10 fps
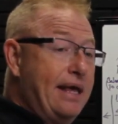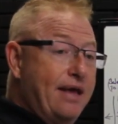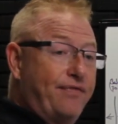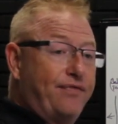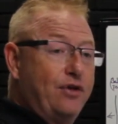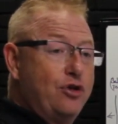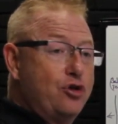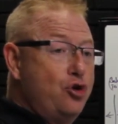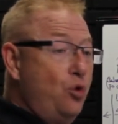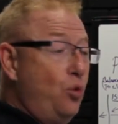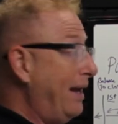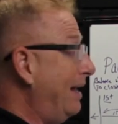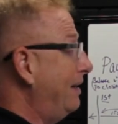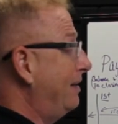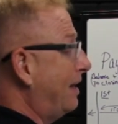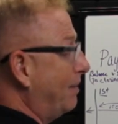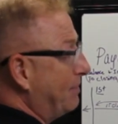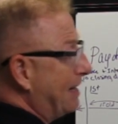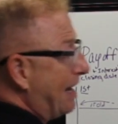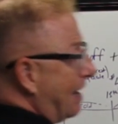if you end
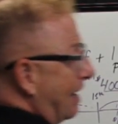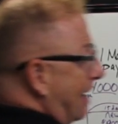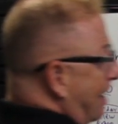up not